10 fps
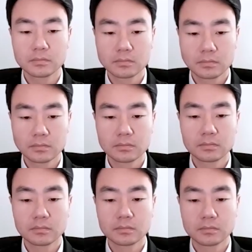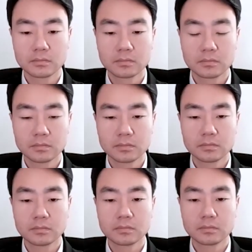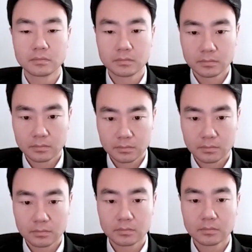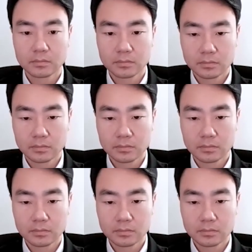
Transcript: This person isn't speaking.